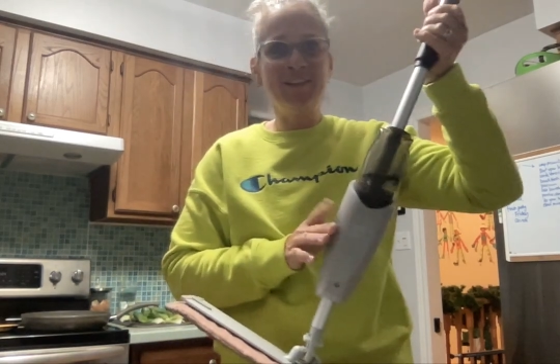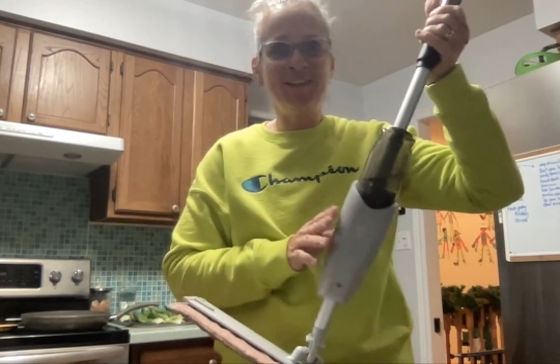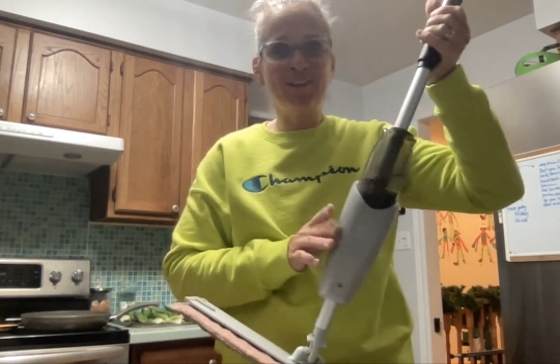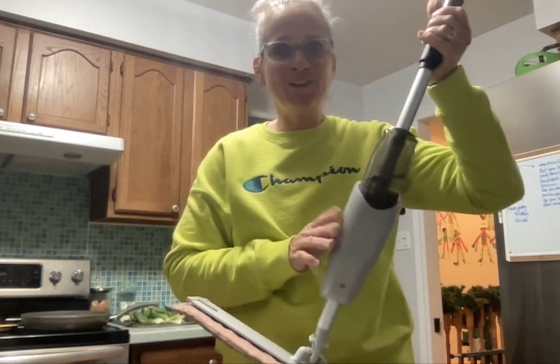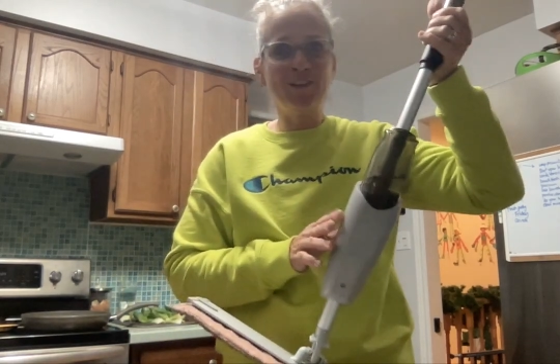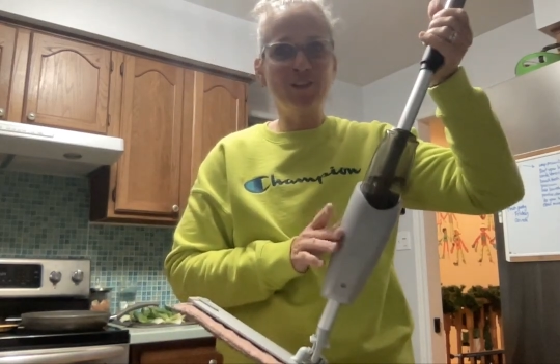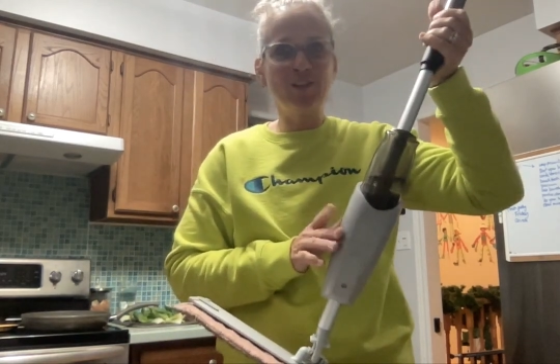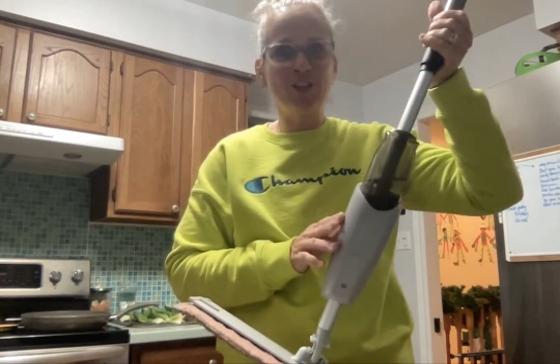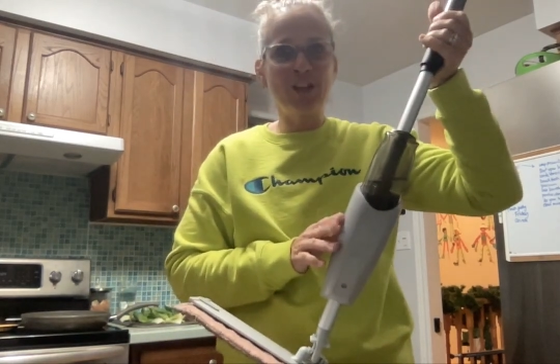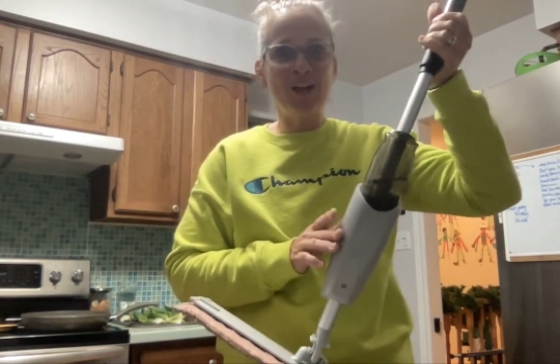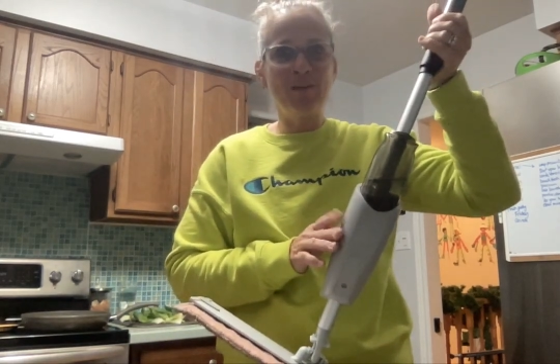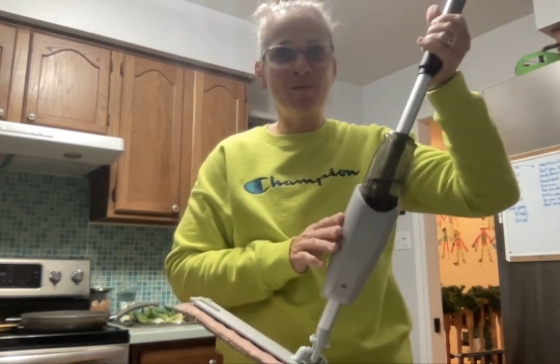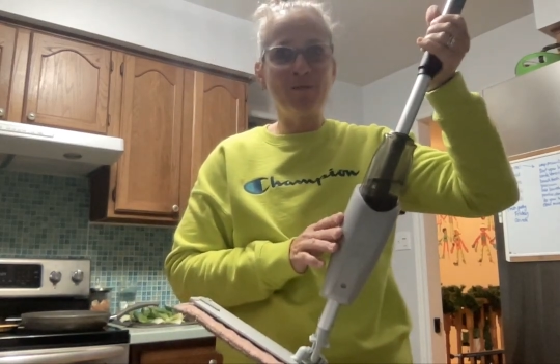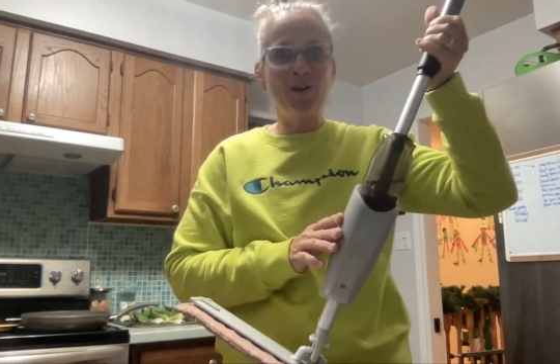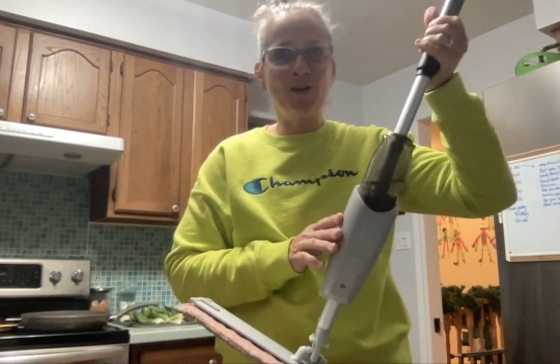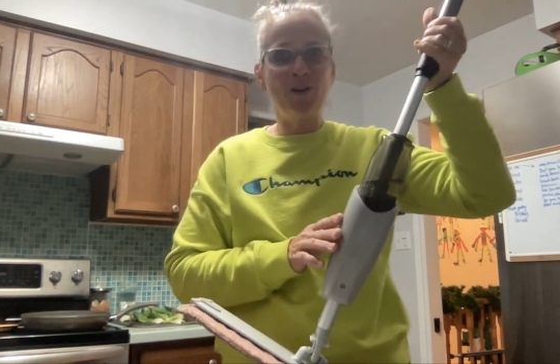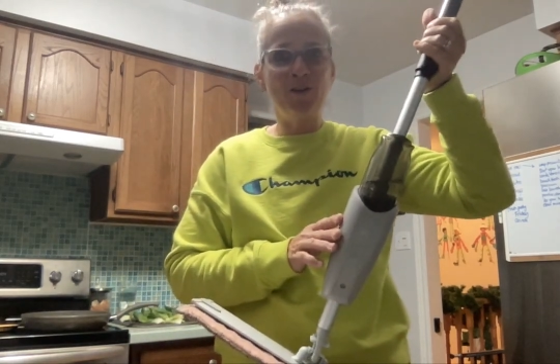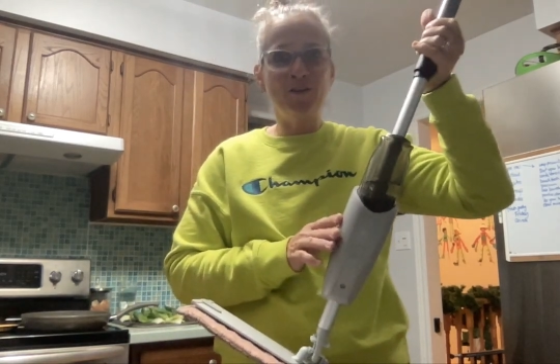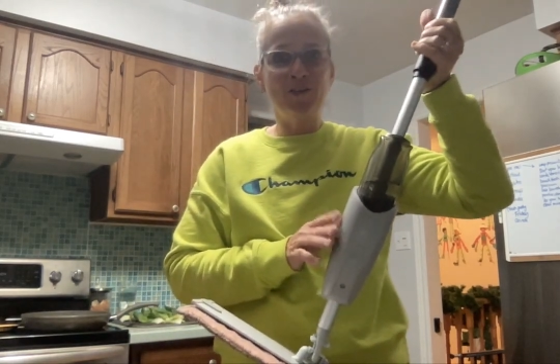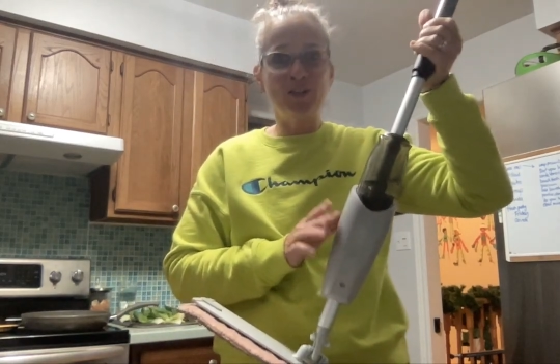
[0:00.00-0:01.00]
little gem
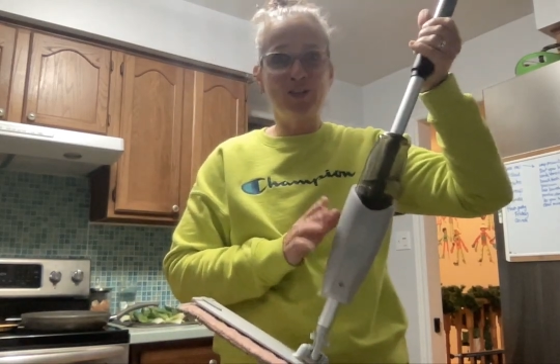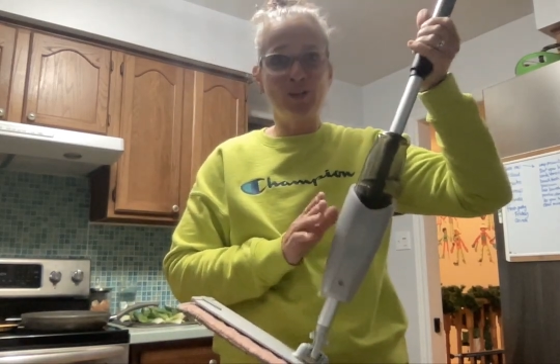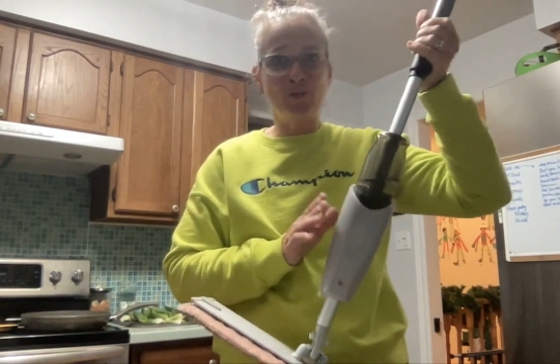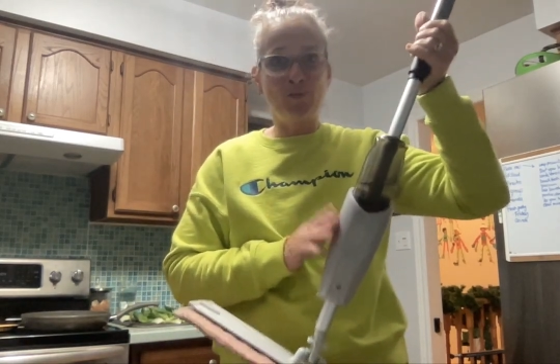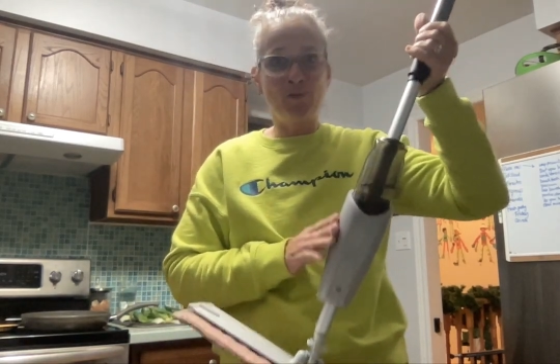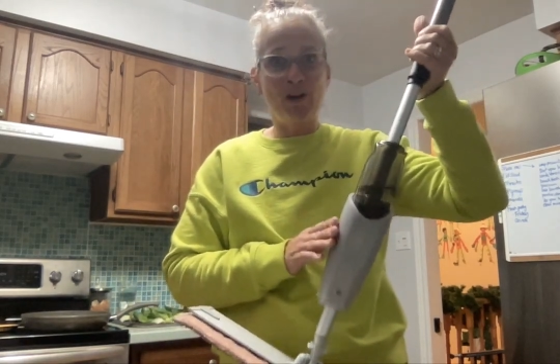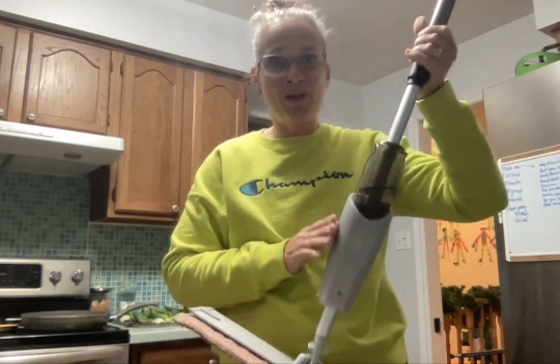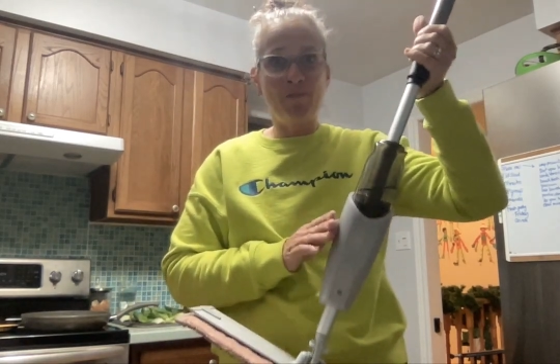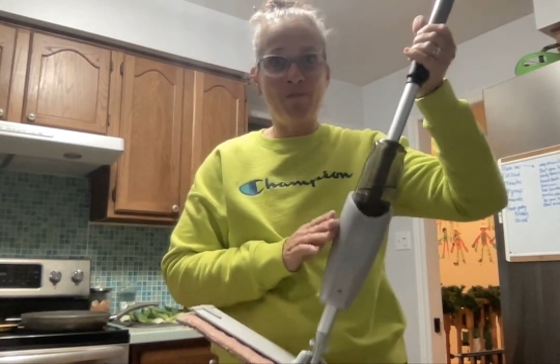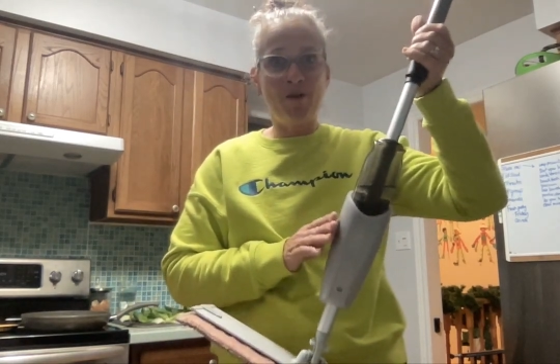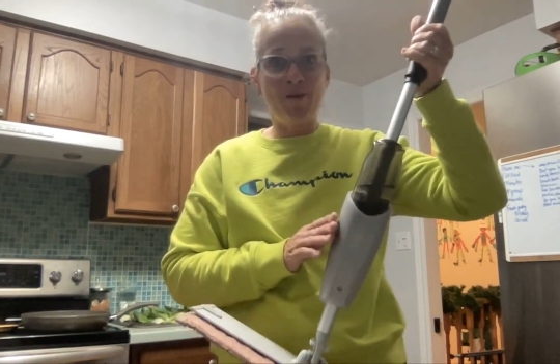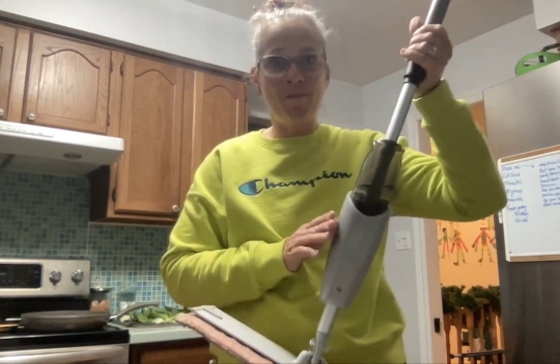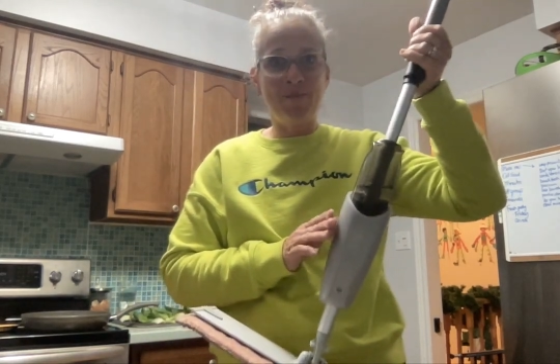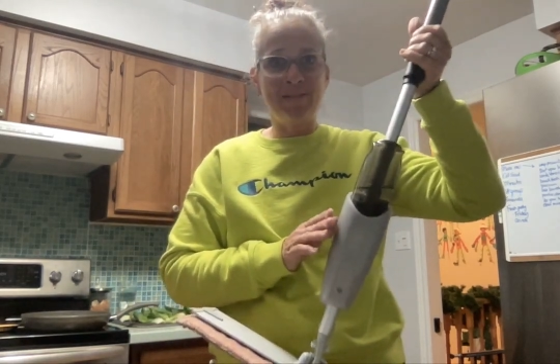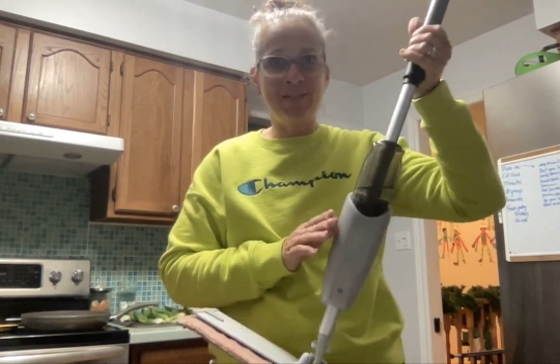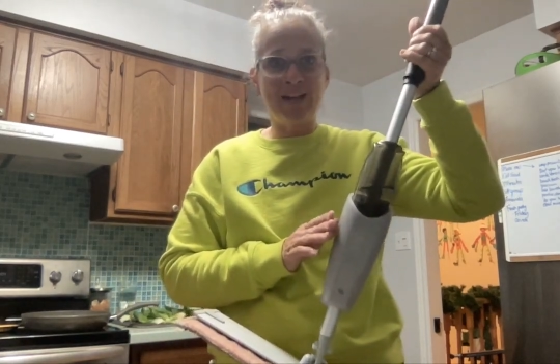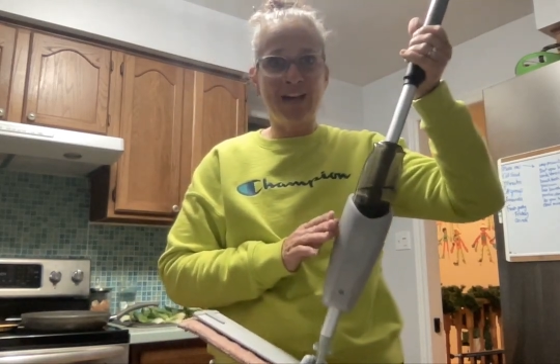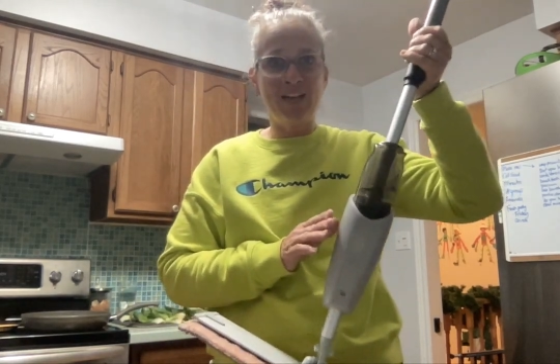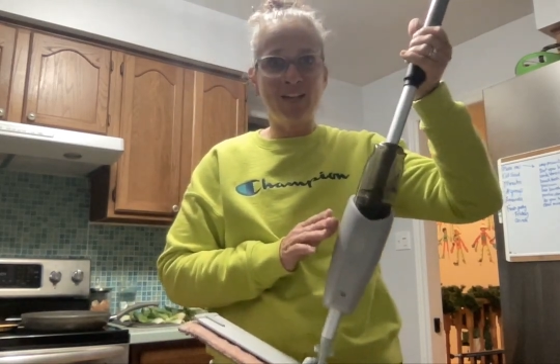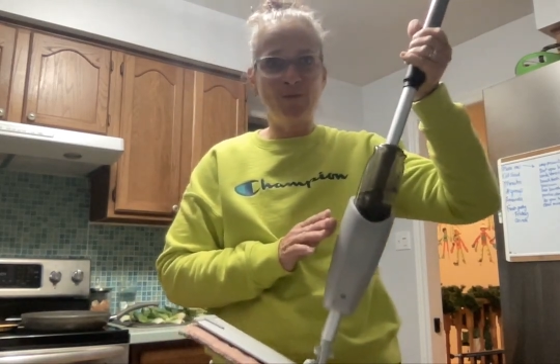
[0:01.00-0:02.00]
called the spray mop
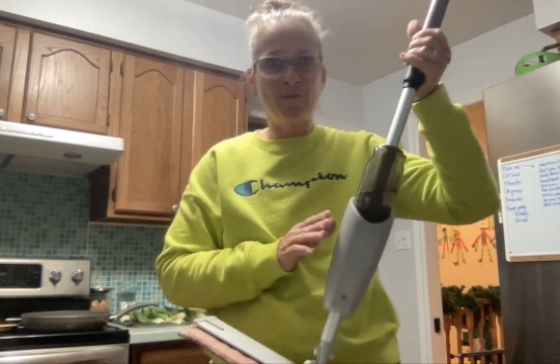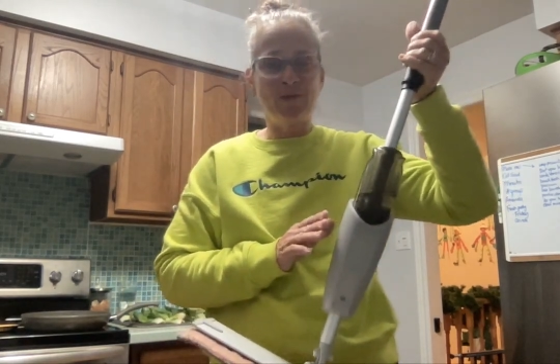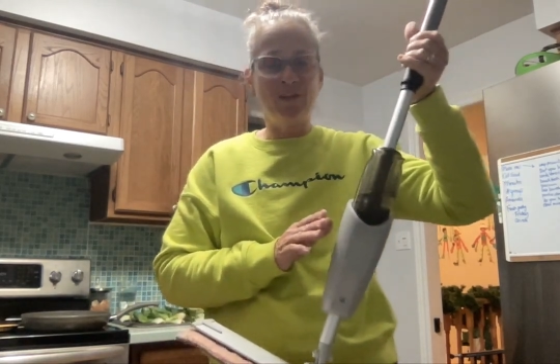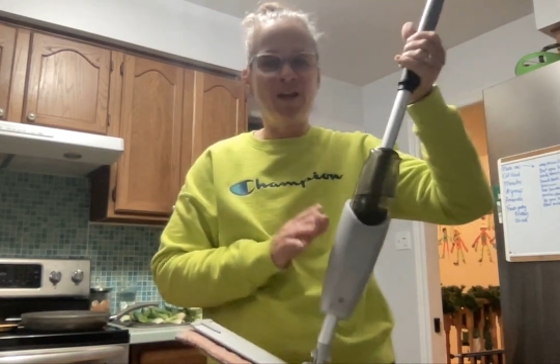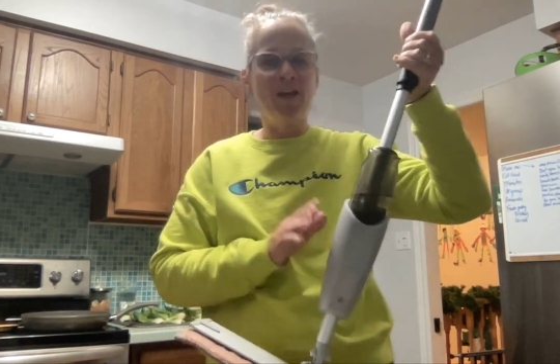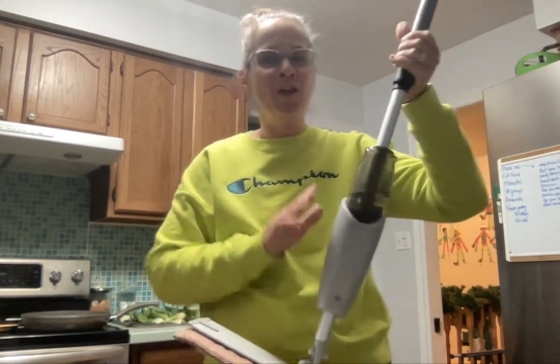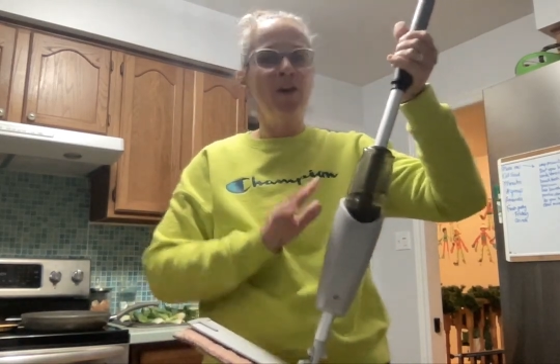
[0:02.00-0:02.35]
attachment.